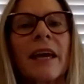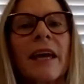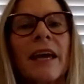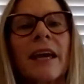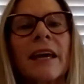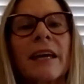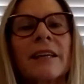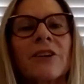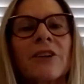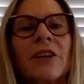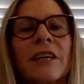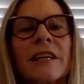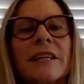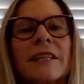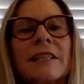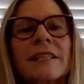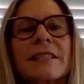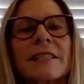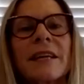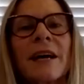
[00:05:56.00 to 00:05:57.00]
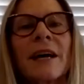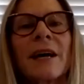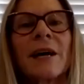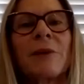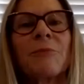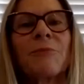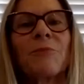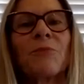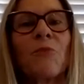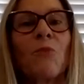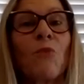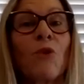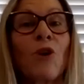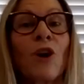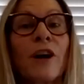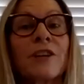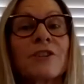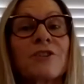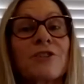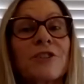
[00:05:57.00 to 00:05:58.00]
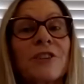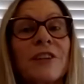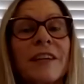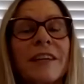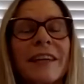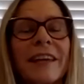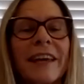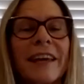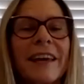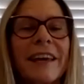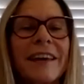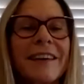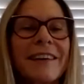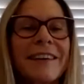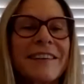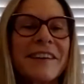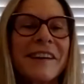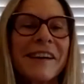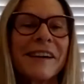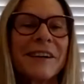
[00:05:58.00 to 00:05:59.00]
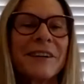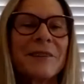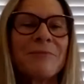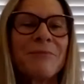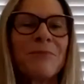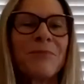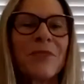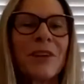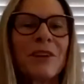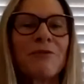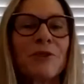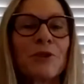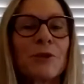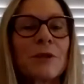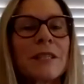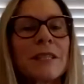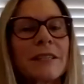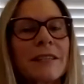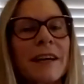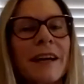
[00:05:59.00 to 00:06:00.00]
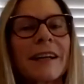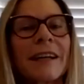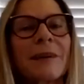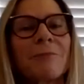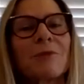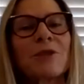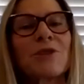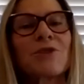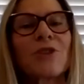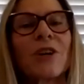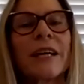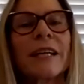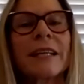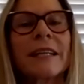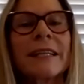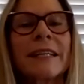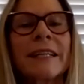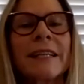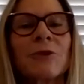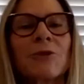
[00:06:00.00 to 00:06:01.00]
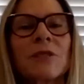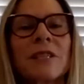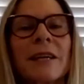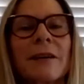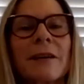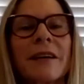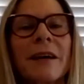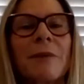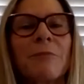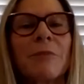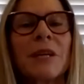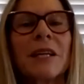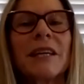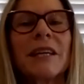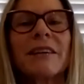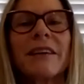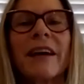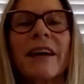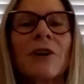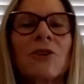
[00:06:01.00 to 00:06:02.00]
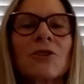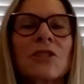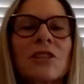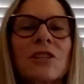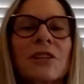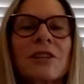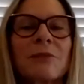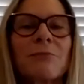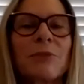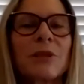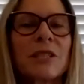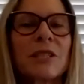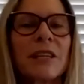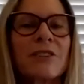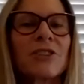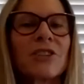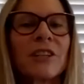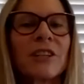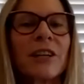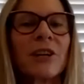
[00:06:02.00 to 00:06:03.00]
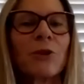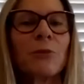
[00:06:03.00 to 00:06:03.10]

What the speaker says: And I guess why should they care? If you're a startup Australian legal tech company, ALTA can potentially